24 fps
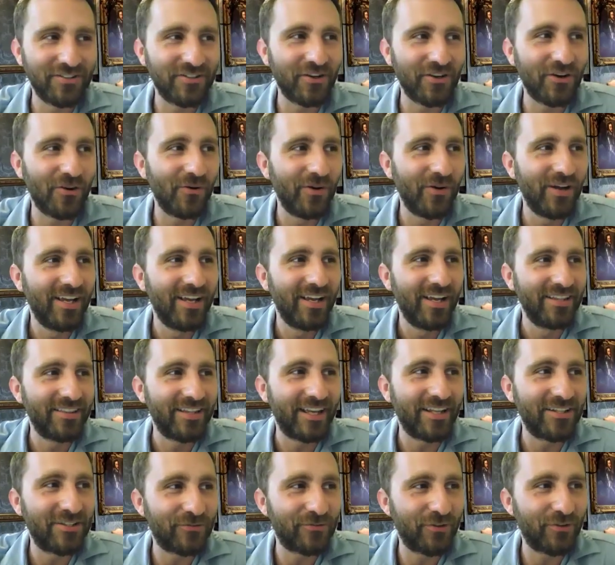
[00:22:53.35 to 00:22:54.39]
So
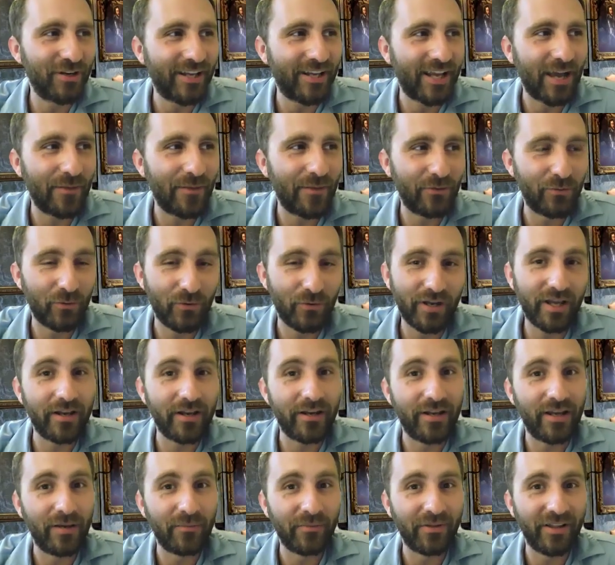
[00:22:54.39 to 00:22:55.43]
that's Rick Abbott. We'll get
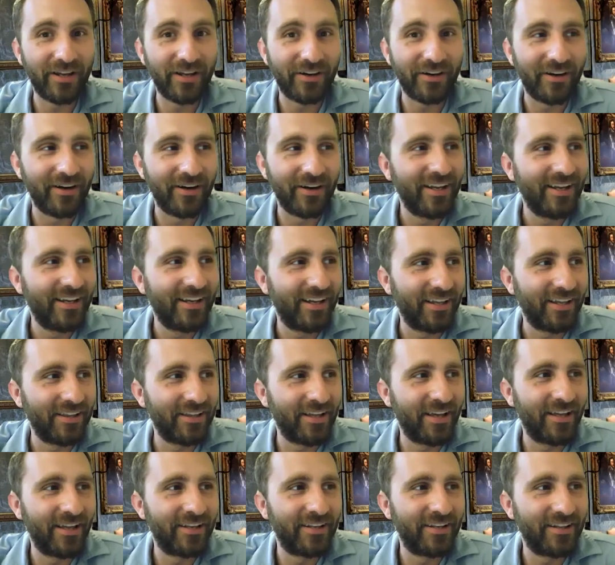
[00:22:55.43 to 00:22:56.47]
in him later.
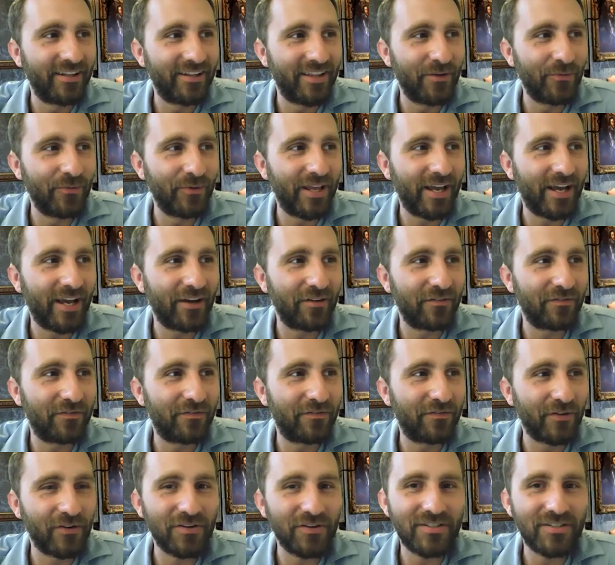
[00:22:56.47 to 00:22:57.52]
And then we have
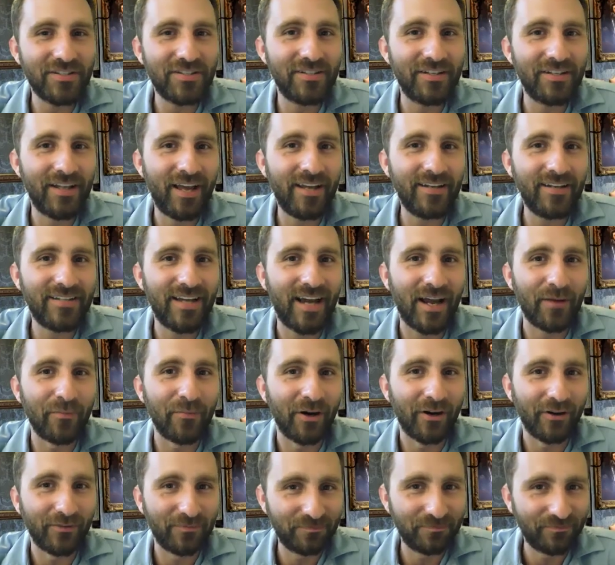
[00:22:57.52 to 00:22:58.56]
first night
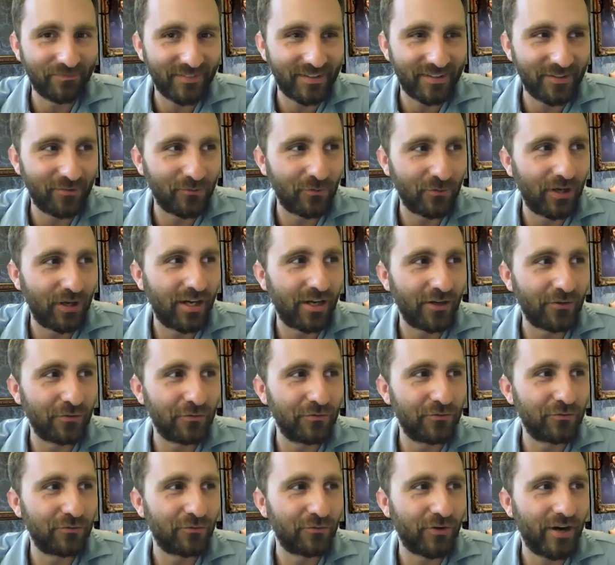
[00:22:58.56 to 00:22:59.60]
timer,
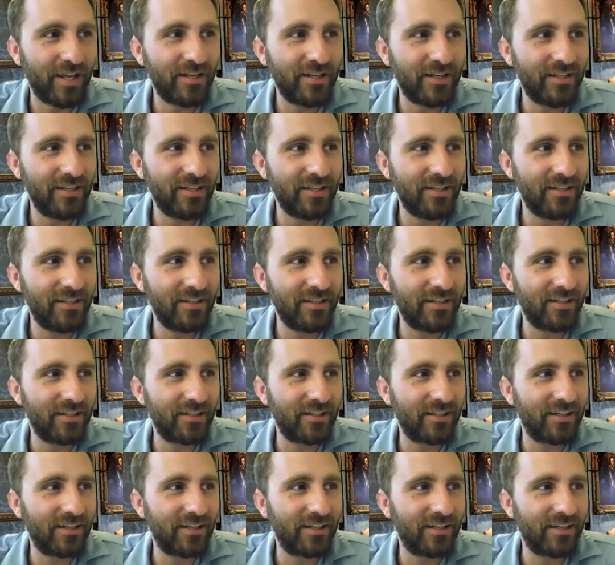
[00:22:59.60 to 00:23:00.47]
Randy.